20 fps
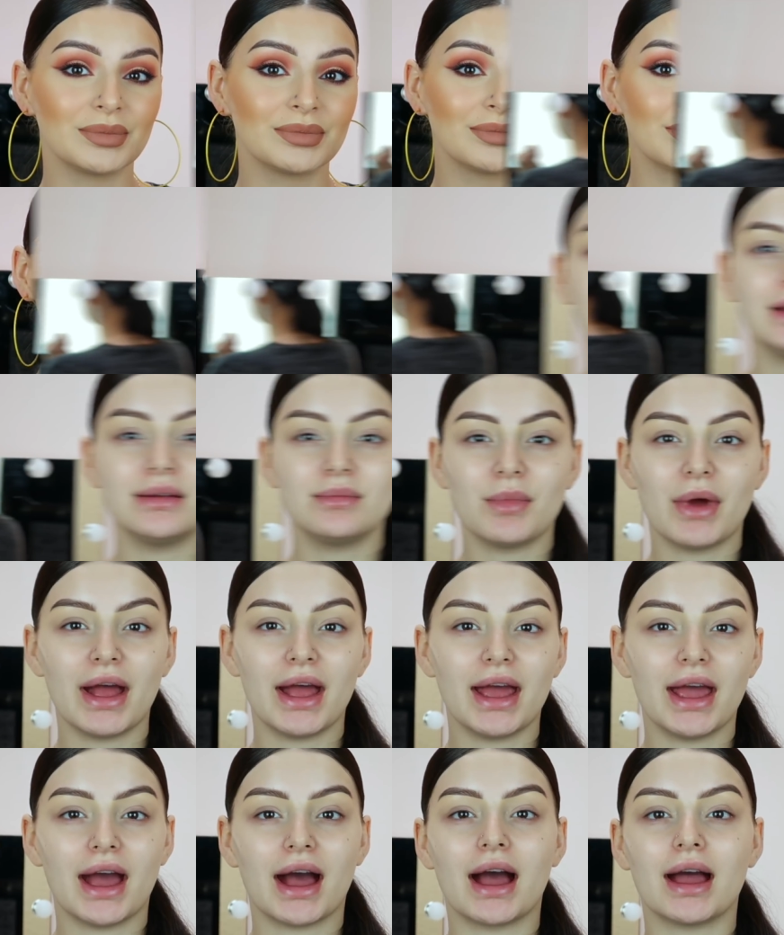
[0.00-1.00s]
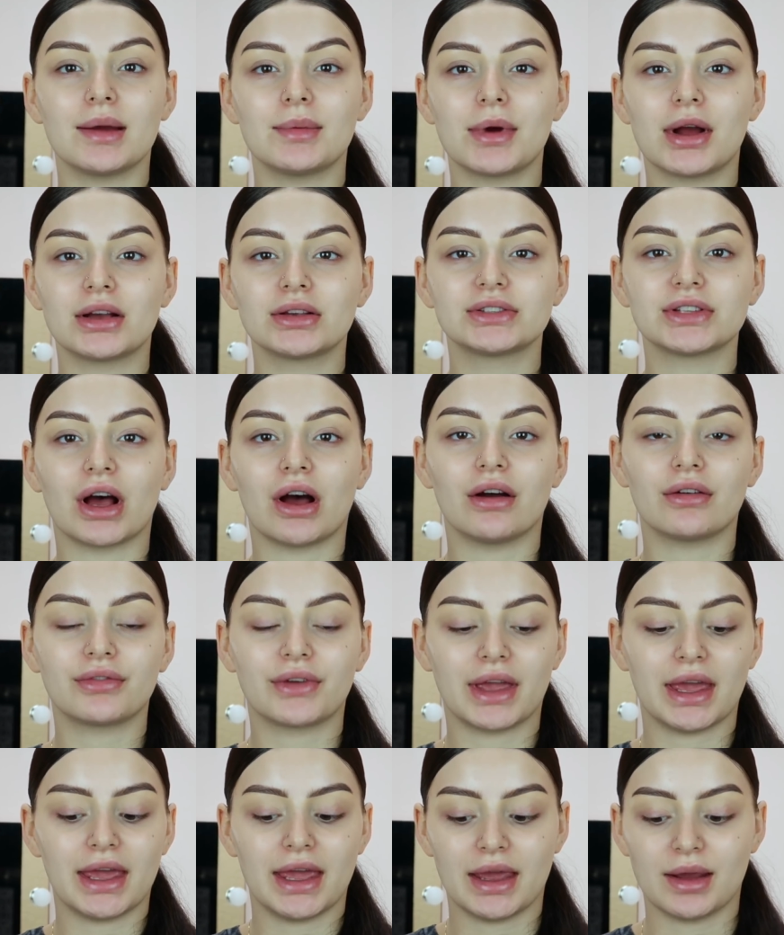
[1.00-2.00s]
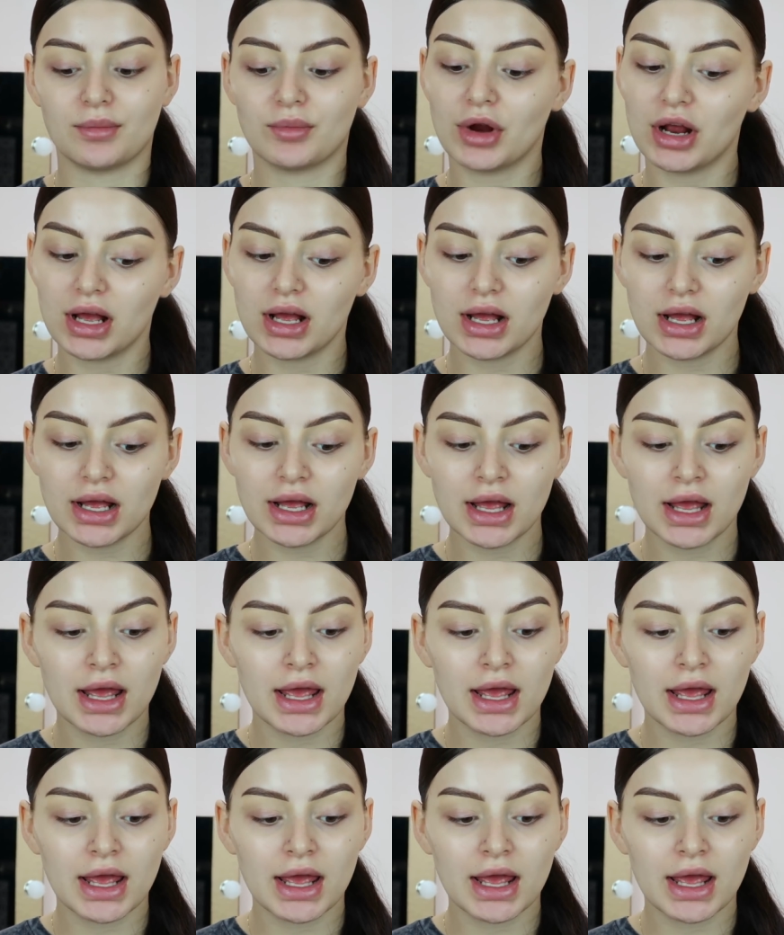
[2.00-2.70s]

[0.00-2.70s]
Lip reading: I already did my eyebrows off camera